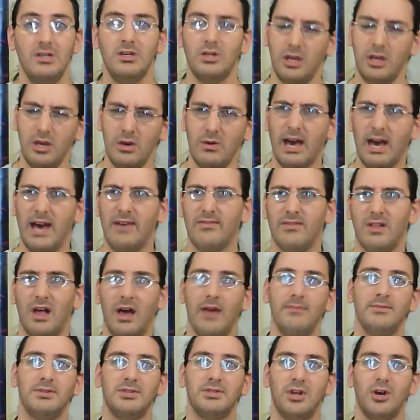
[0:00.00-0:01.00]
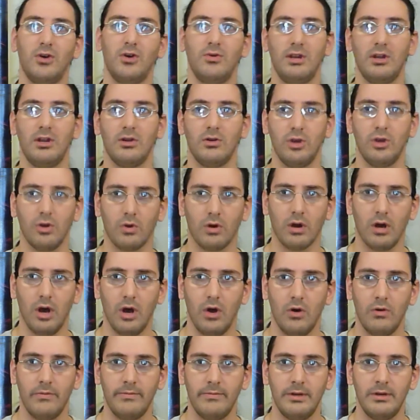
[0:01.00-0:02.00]
Do you have limestone near your
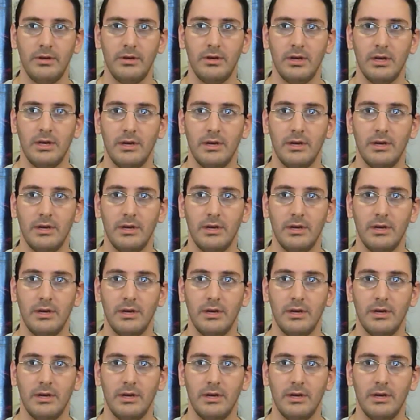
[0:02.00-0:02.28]
home?